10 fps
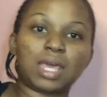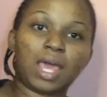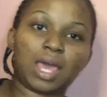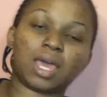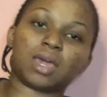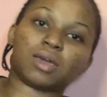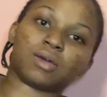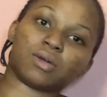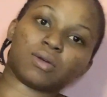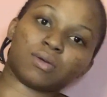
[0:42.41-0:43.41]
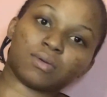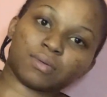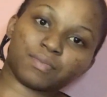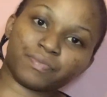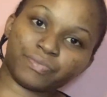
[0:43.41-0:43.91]
hair.
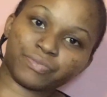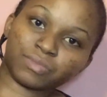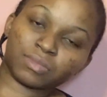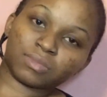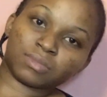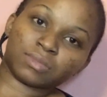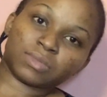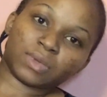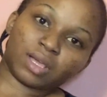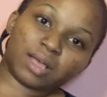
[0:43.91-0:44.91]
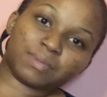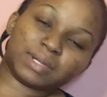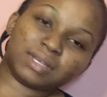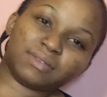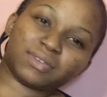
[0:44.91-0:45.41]
I
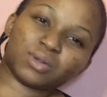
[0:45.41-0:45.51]
believe it